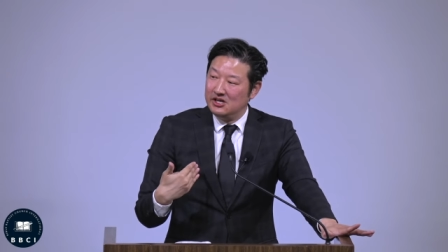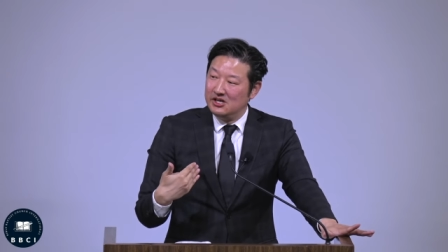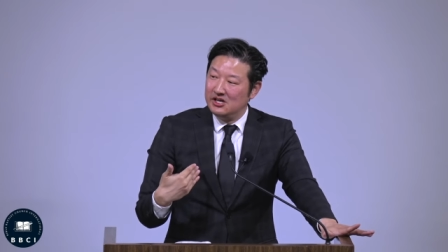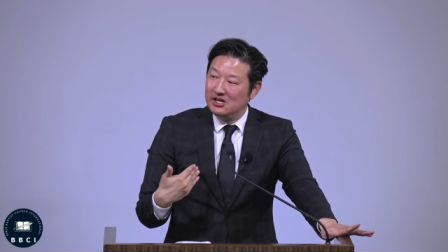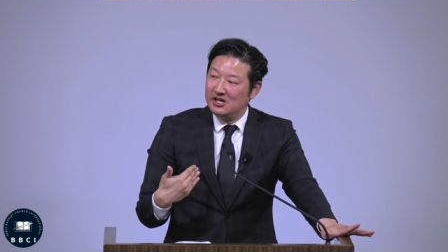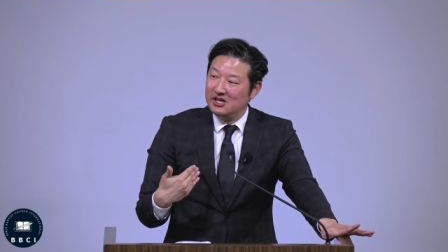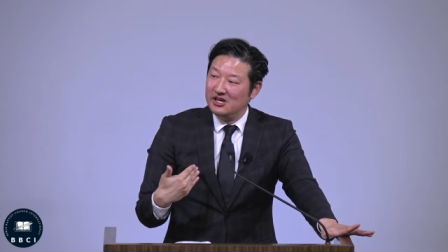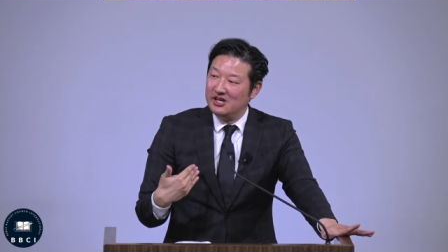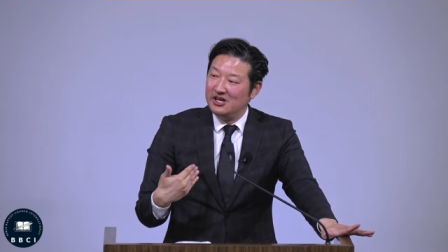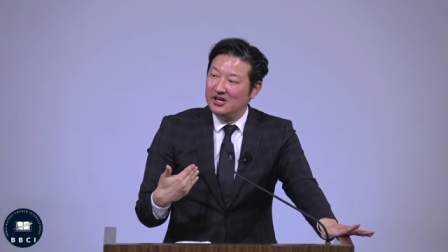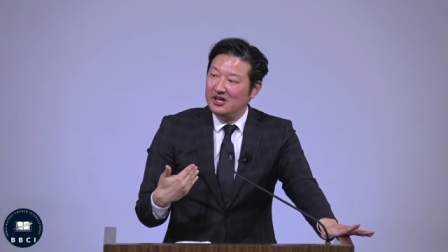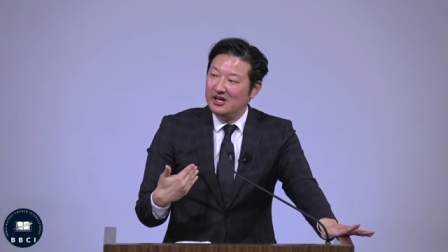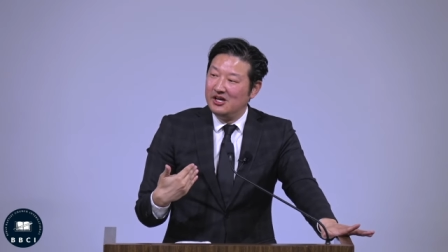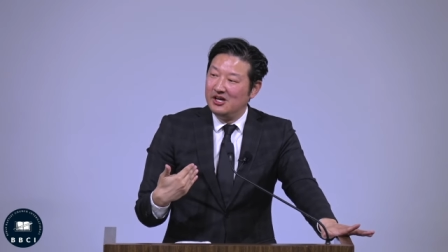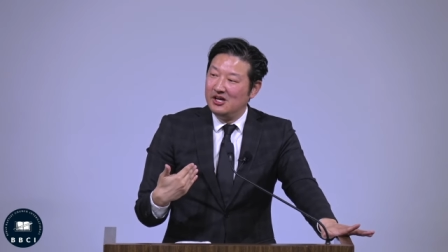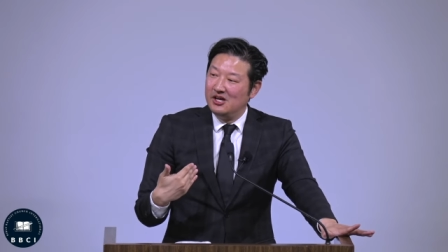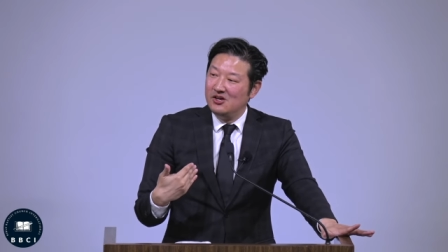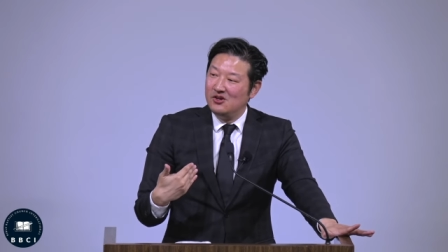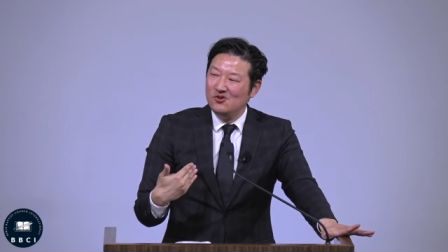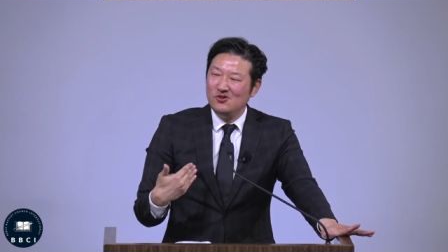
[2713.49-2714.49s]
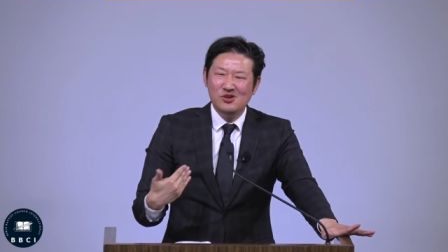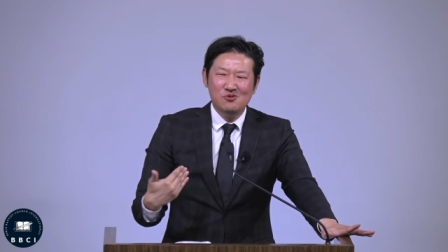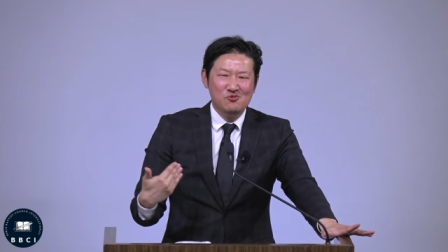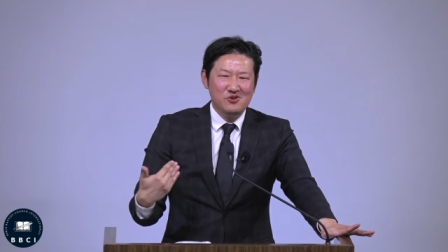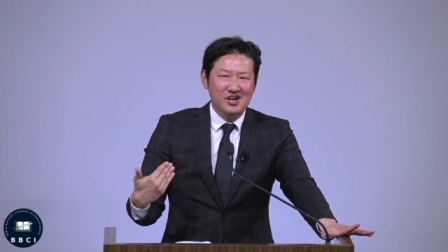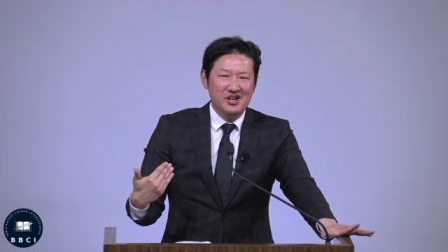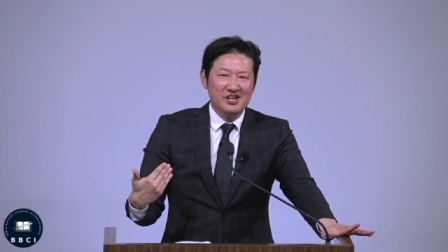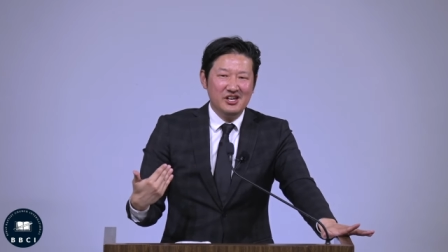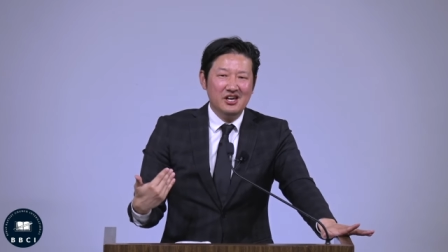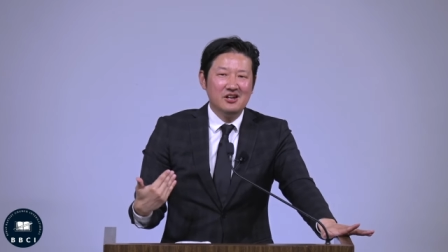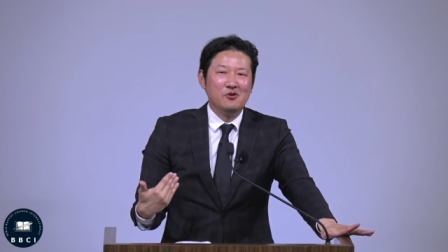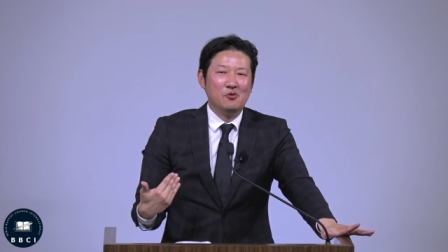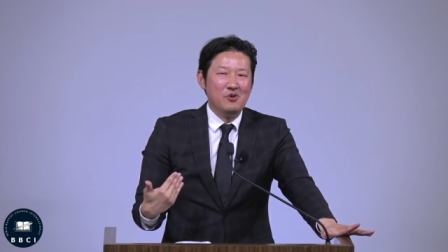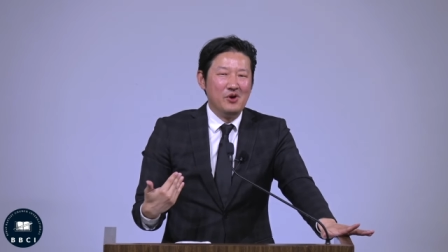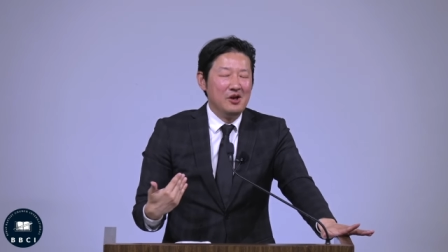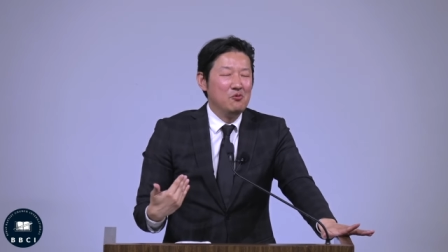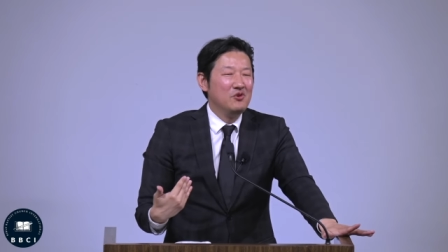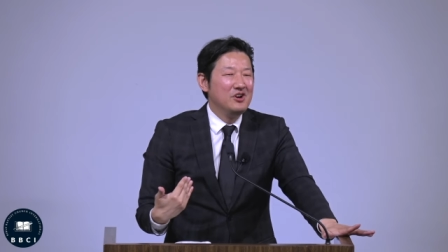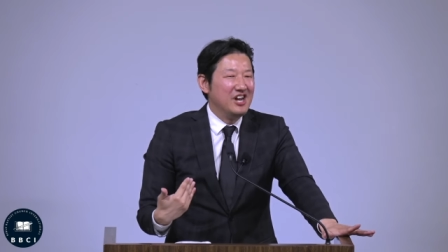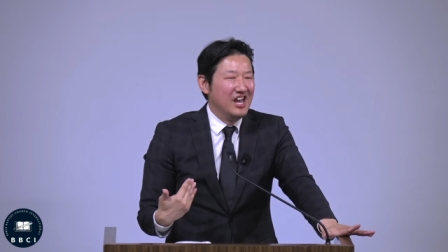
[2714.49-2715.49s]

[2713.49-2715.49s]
Yes. You think we're going to get away with